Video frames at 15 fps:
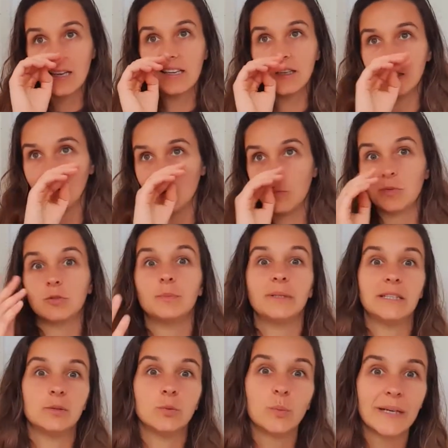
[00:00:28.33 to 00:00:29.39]
you will be
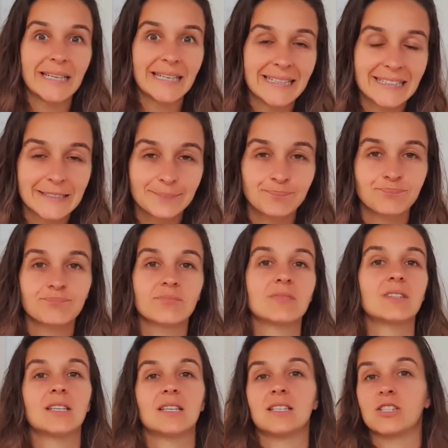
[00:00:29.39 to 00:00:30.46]
aware
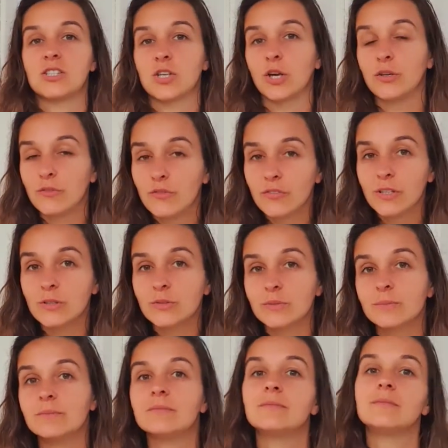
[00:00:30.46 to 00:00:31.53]
there's a certain
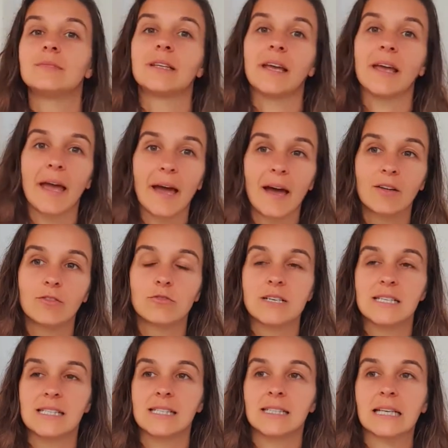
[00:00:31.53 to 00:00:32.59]
film out
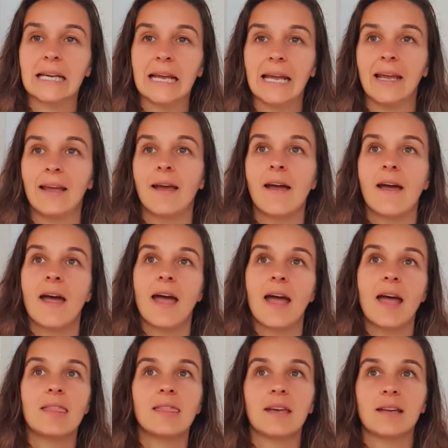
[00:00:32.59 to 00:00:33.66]
recently
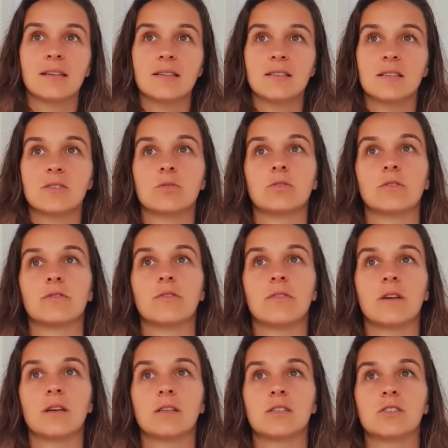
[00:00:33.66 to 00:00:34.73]
and that is sort of
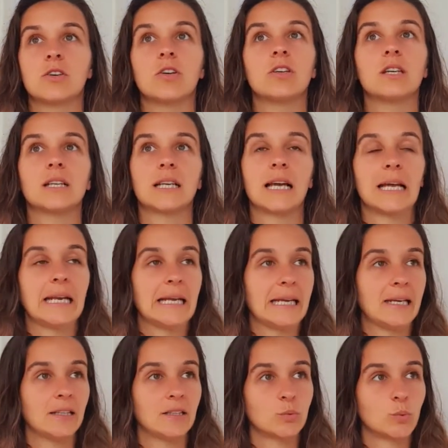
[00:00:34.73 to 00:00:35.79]

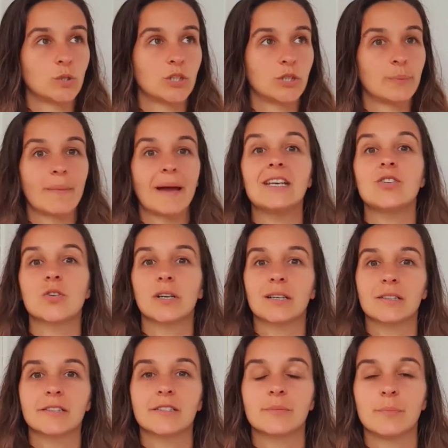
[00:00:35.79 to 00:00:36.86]
circulating the word
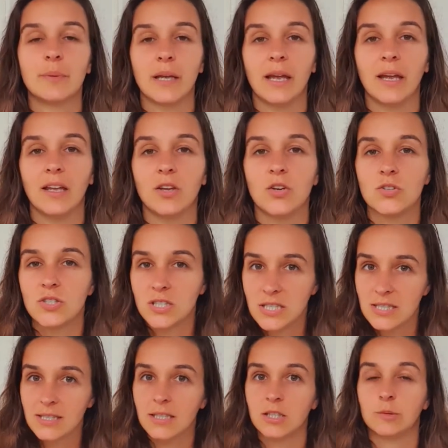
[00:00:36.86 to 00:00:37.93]
matrix being used
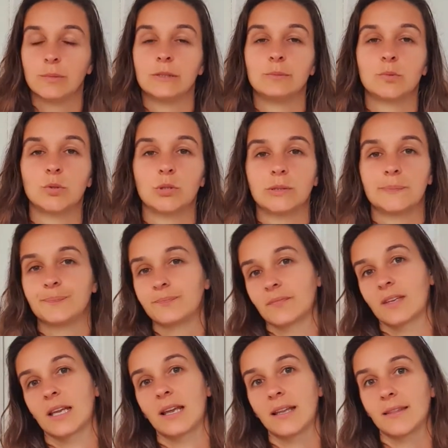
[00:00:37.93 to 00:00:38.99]
just a little bit more
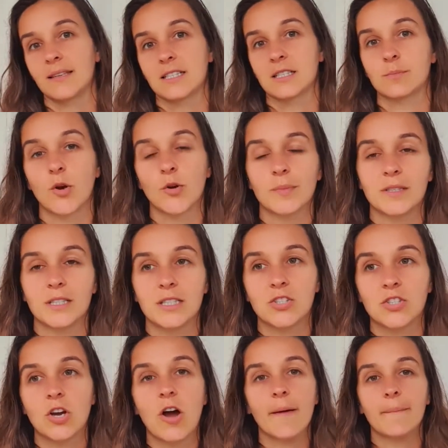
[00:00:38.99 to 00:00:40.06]
in this moment in
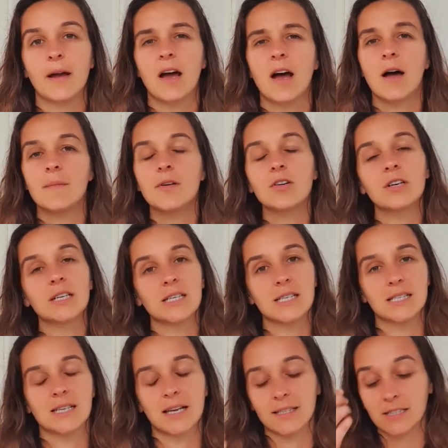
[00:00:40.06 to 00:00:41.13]
time. I'm not going to
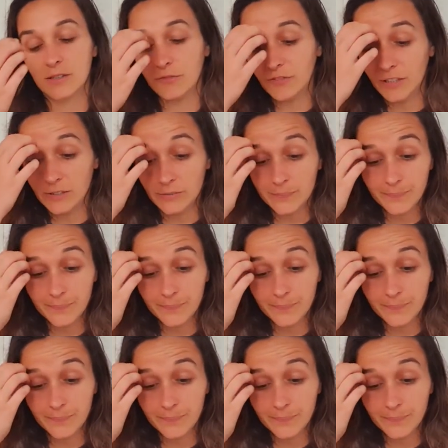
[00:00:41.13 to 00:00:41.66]
discuss the film,